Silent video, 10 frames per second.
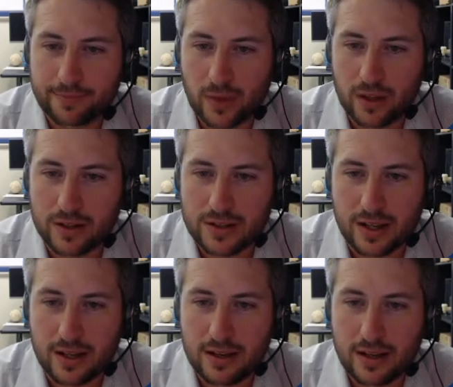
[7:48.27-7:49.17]
You can
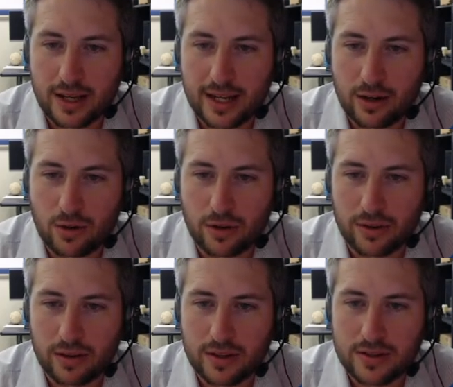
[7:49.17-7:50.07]
see here
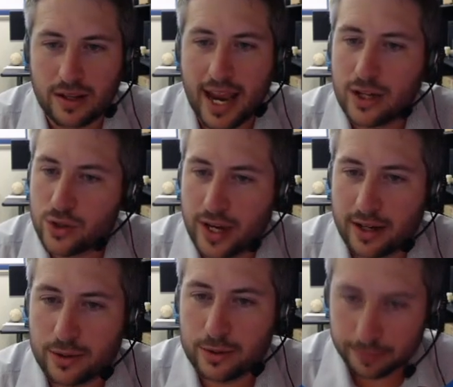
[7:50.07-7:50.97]
on is the gantry
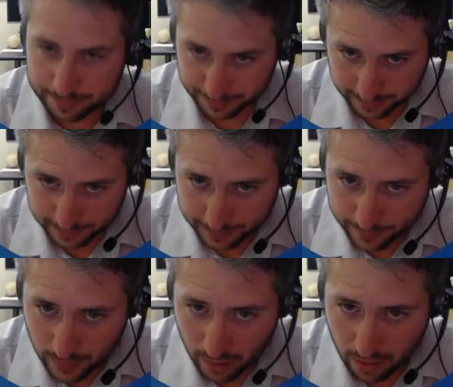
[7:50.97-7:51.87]
angle
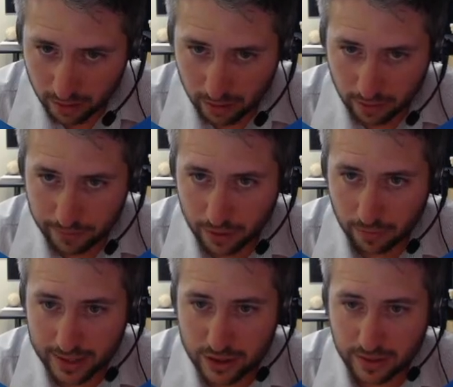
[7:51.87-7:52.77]

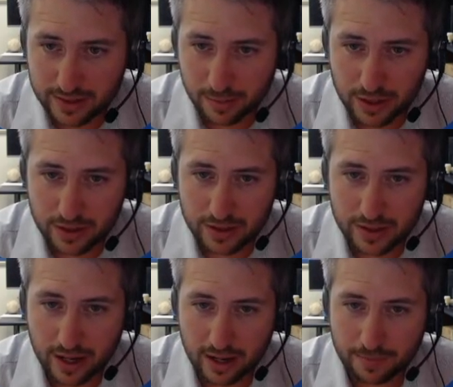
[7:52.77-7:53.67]
of each of these images.
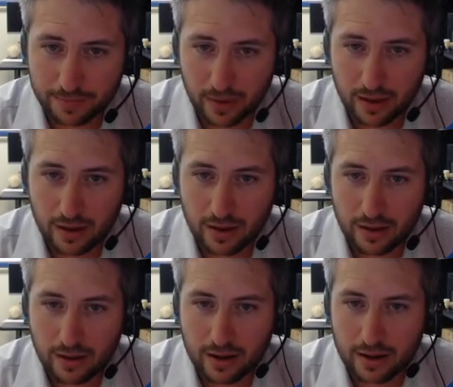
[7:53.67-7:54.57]

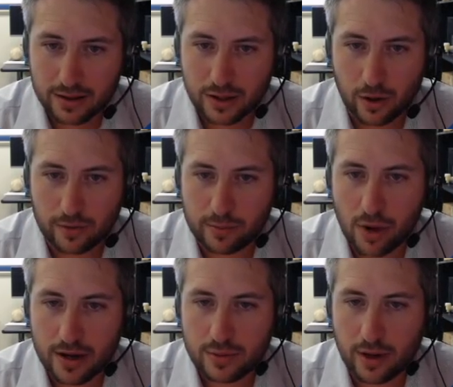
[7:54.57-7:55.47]
So going from
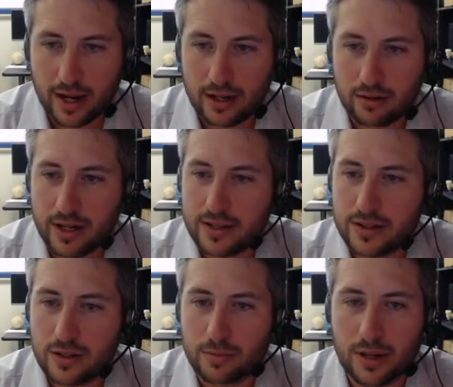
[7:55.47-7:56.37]
minus 180 degrees
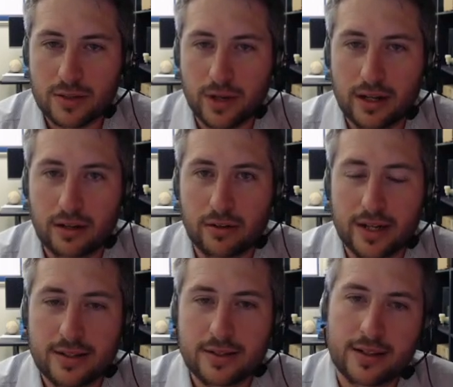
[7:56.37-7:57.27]
to plus 180
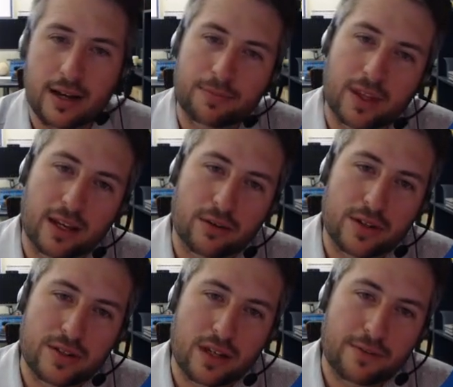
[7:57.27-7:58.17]
degrees. Here
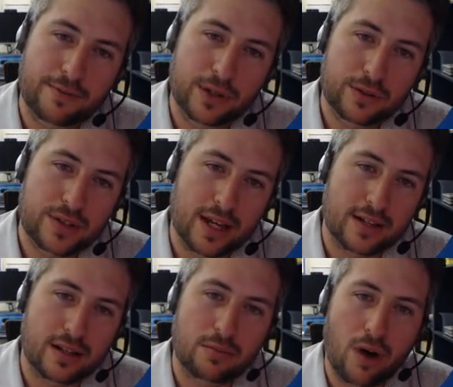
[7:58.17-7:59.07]
is the field
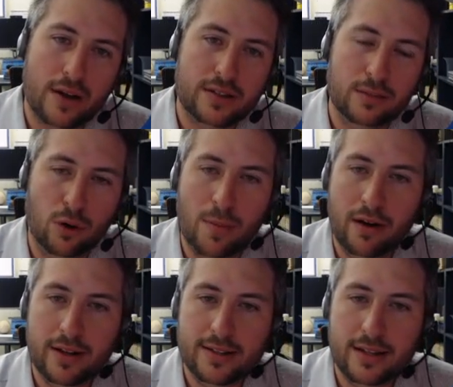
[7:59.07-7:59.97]
center minus the ball
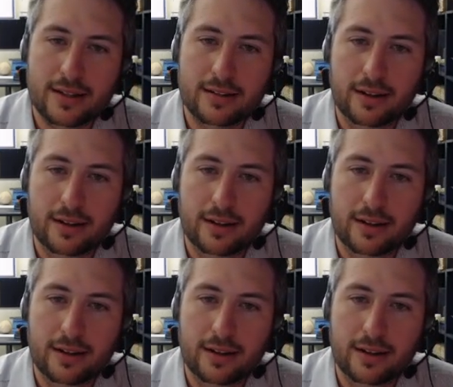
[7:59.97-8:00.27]
bearing center.